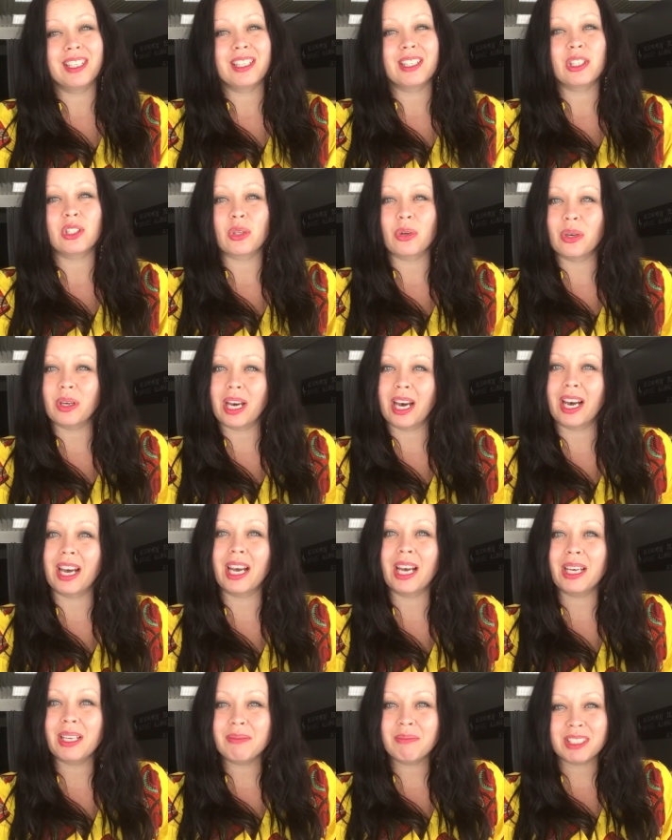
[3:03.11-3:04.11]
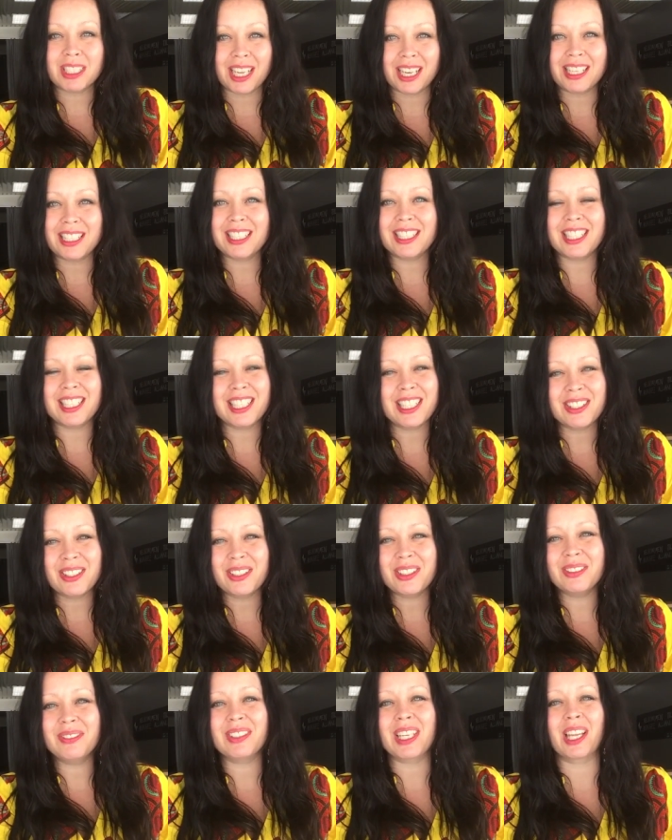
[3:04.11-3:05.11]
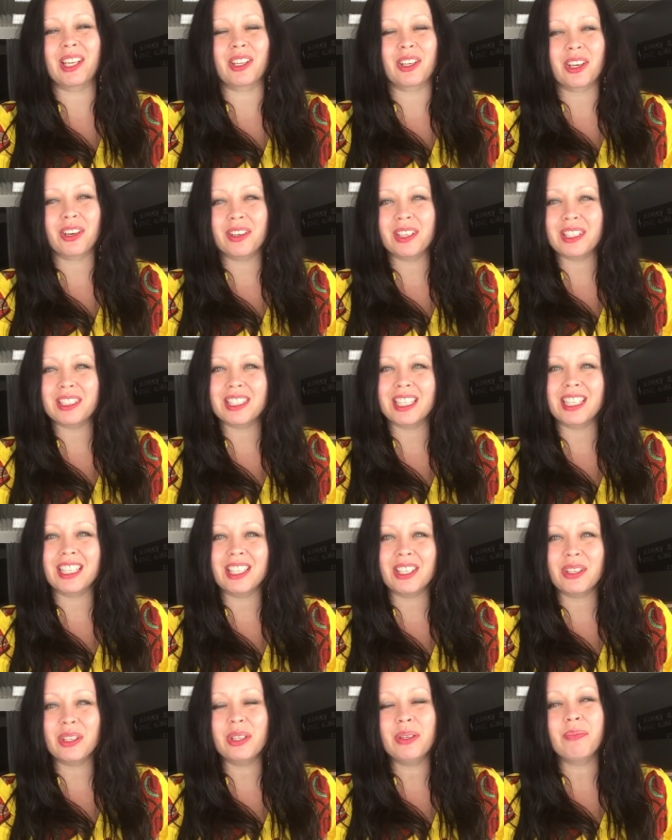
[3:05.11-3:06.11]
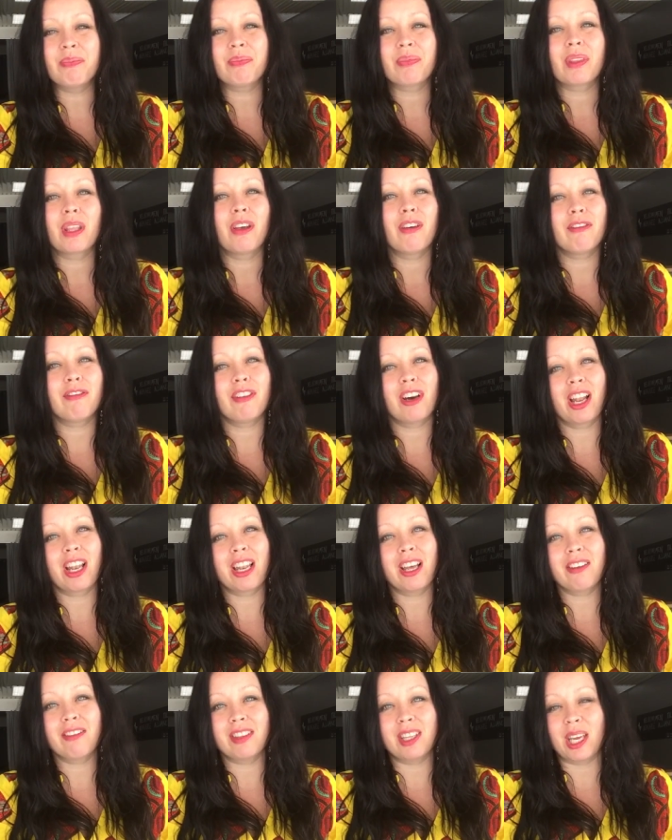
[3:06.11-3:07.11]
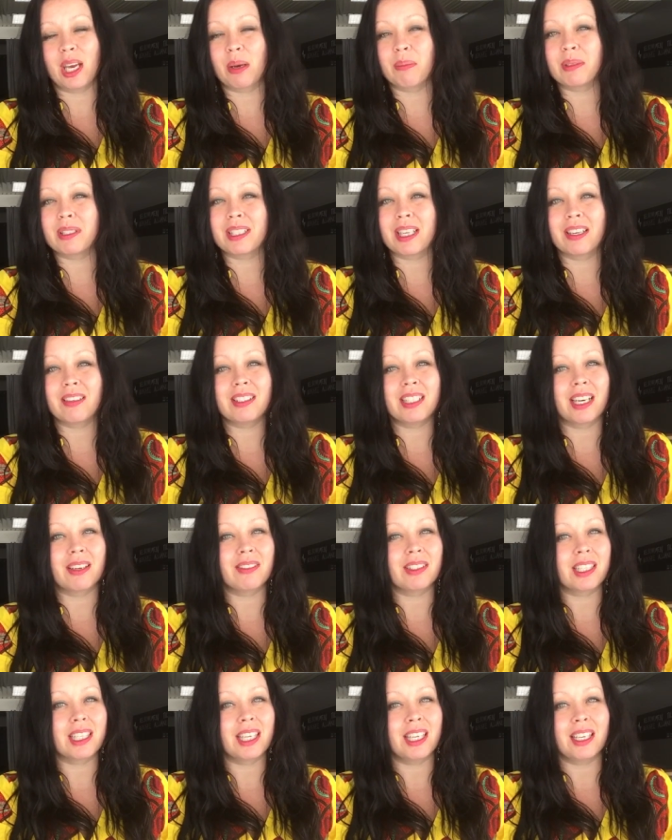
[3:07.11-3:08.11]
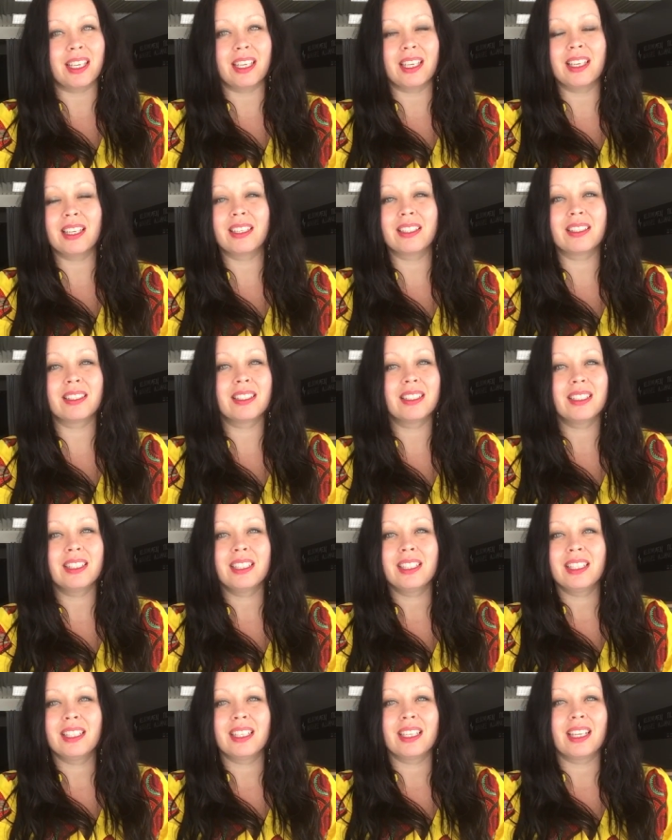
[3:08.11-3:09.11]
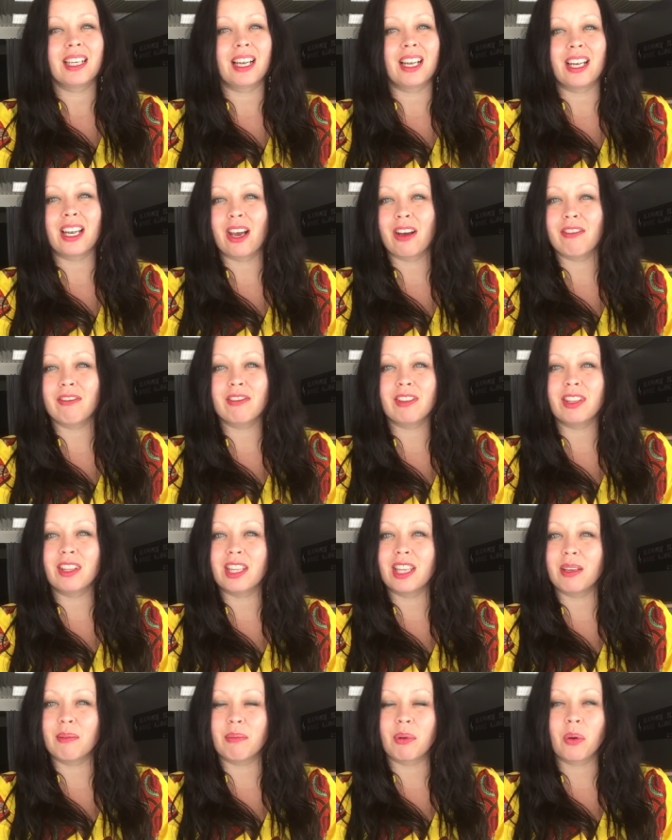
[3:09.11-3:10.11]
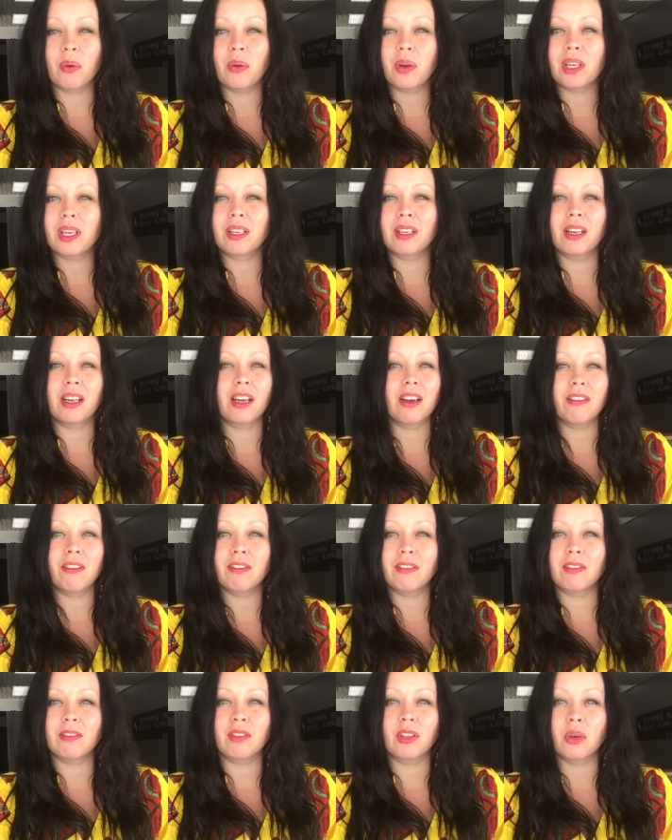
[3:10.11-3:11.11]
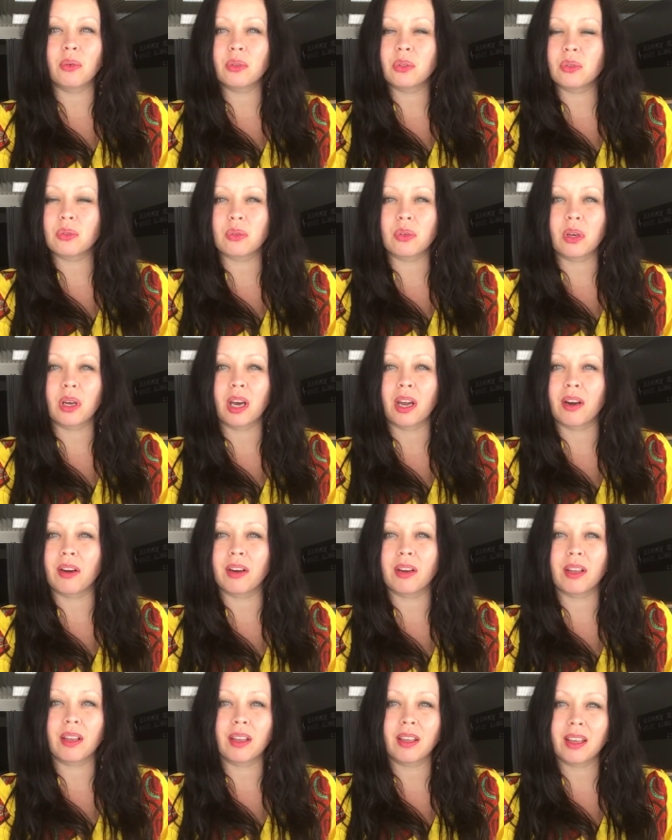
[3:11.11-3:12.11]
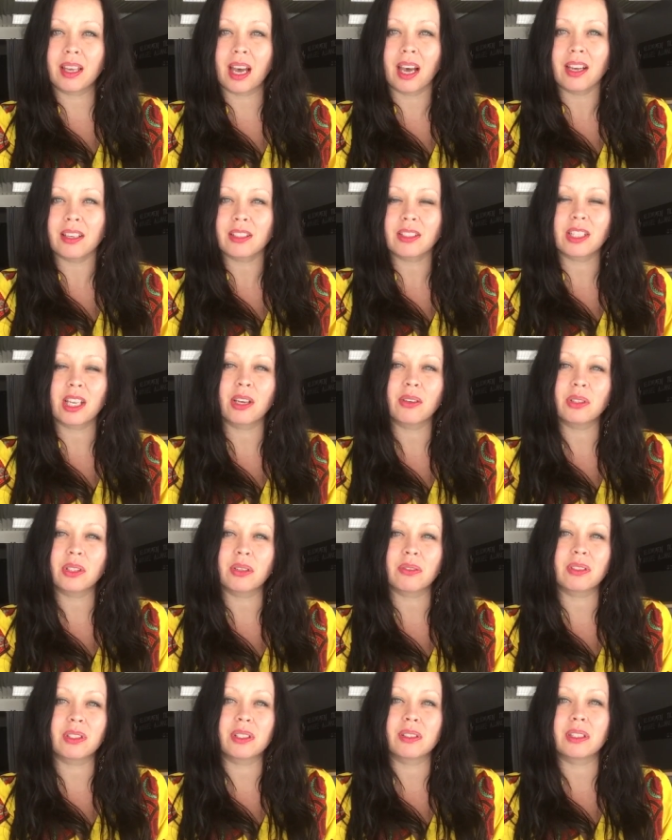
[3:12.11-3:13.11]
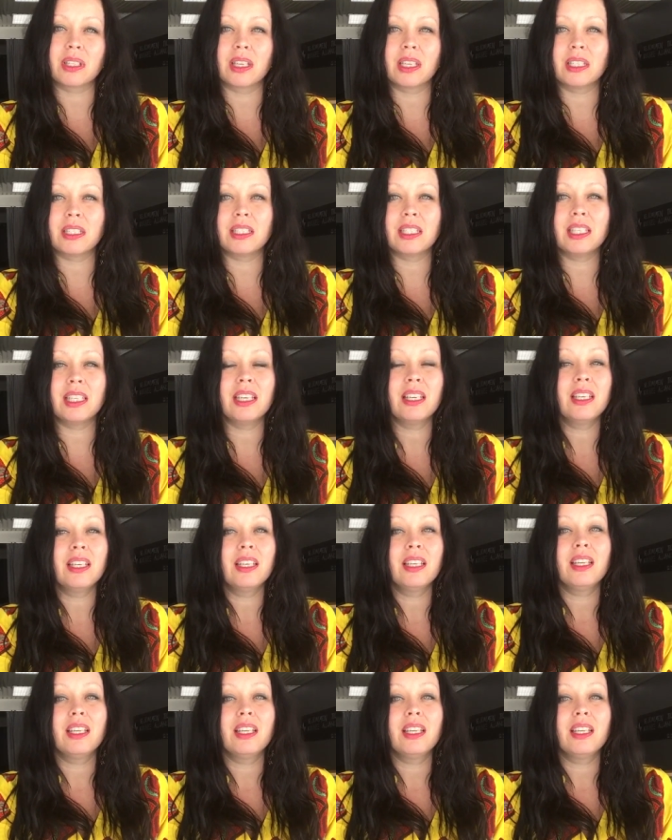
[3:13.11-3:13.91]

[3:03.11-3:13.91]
So I'm challenging you, encouraging you, follow the upside down king. I love the broken, love those who are cast out of society.